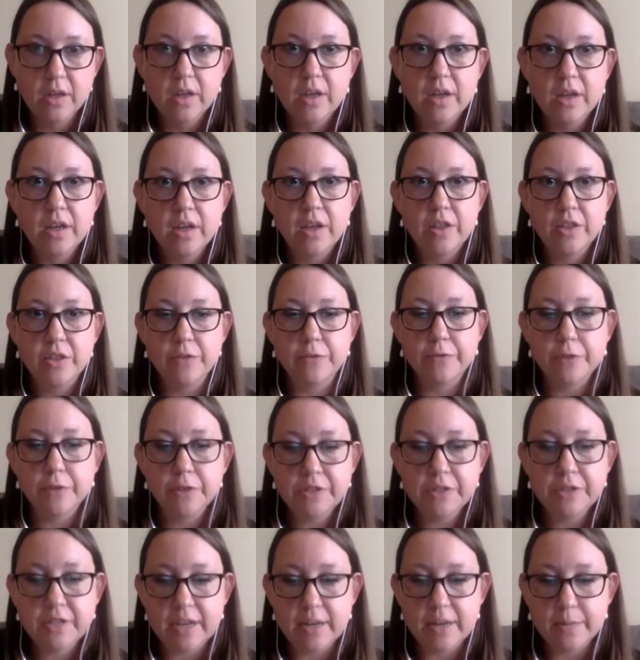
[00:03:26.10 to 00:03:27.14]
The first
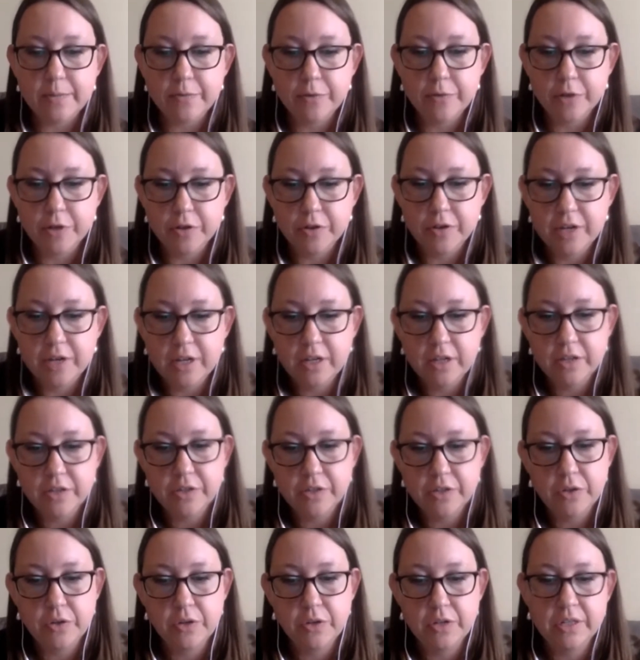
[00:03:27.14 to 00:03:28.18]
step for creating this
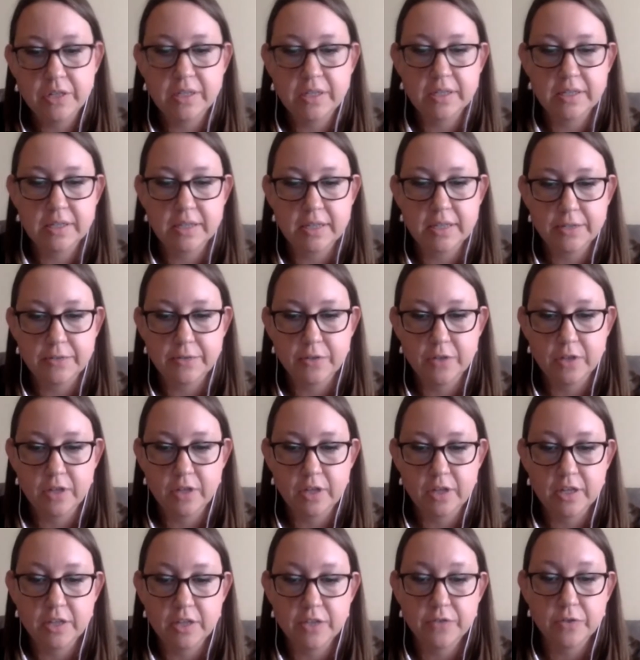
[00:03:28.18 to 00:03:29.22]
union successfully
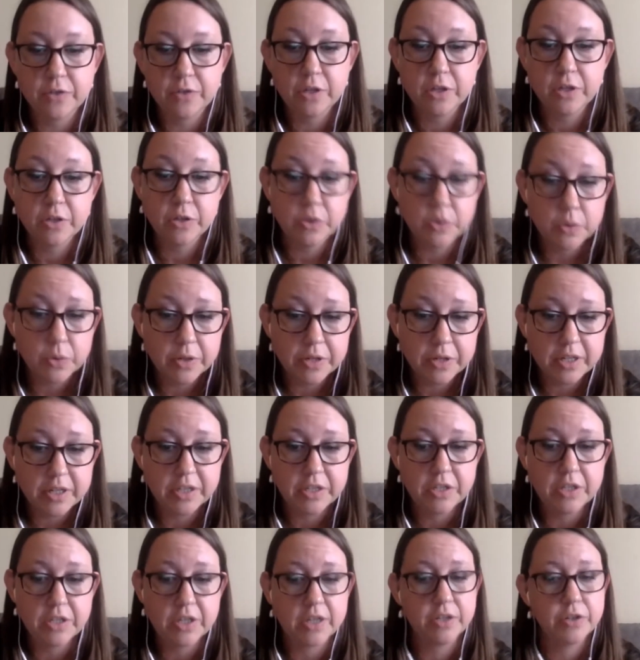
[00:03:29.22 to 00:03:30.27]
is for the
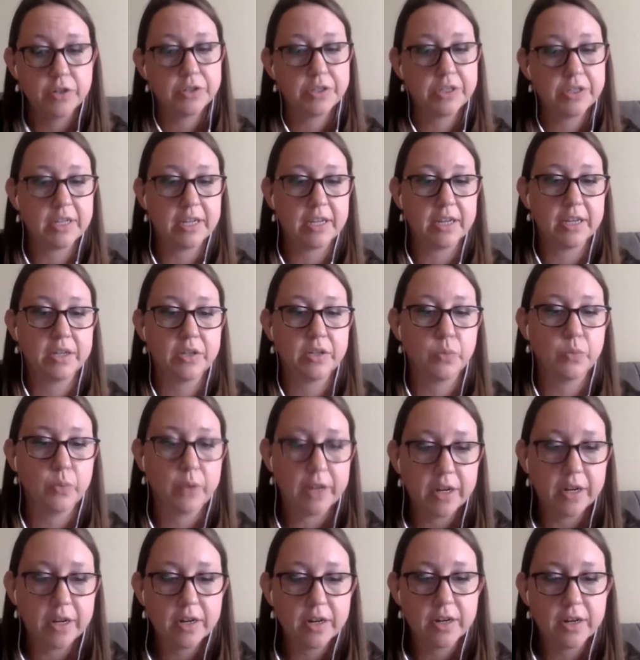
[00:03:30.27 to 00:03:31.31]
historian to understand
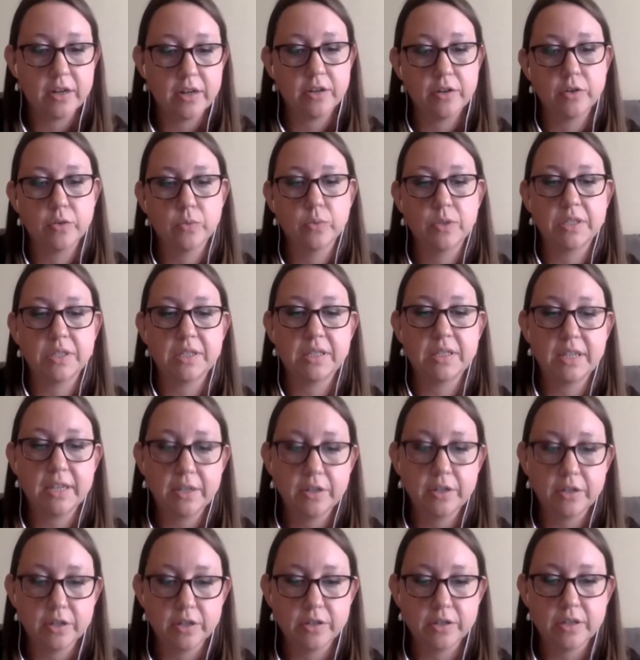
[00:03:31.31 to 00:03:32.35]
where and under what
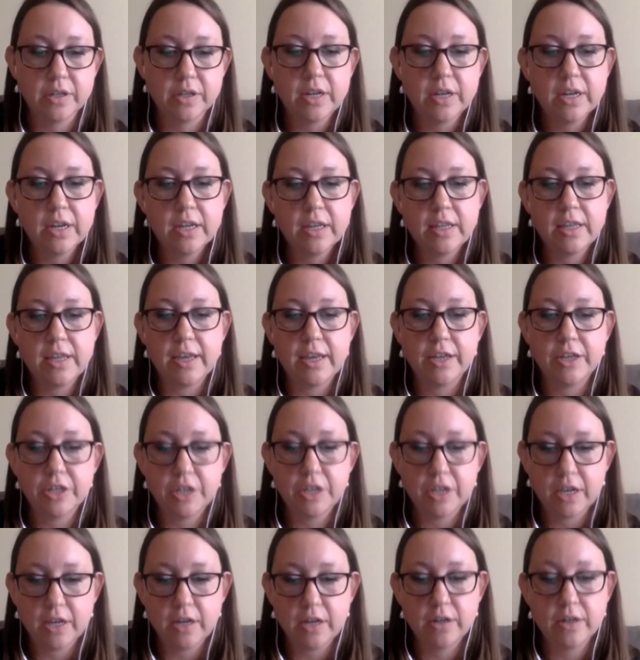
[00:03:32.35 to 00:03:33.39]
standards the
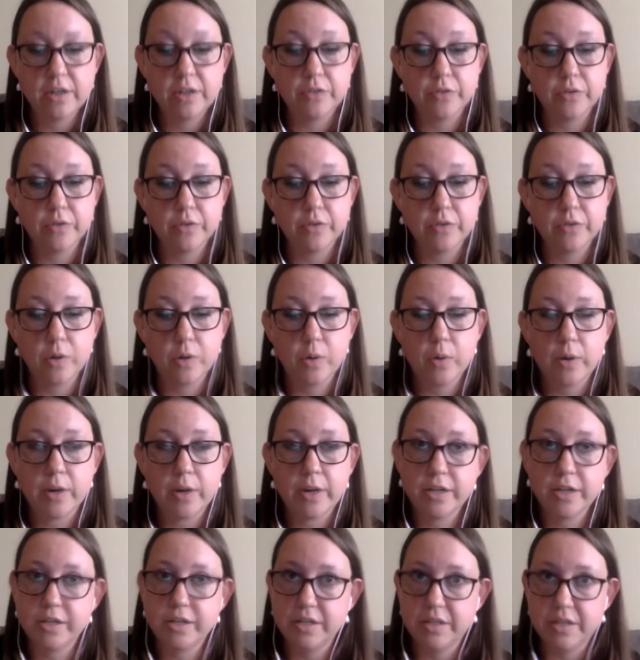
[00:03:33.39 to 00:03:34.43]
educator is
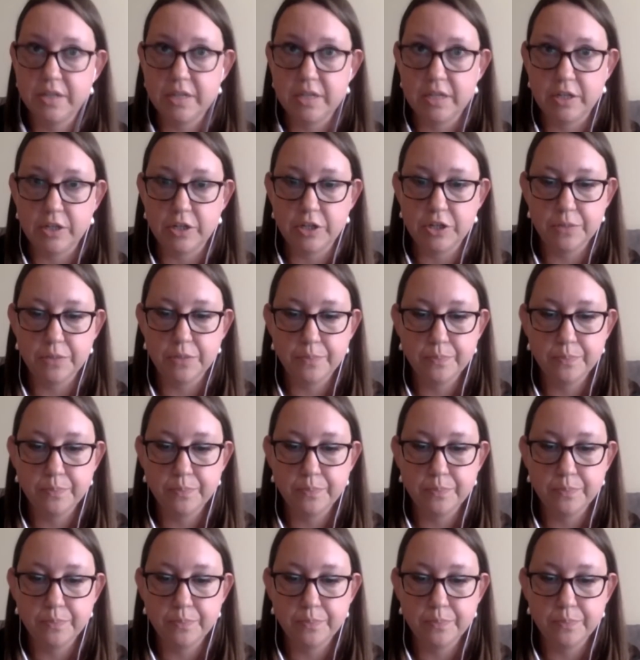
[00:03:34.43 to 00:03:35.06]
required to teach.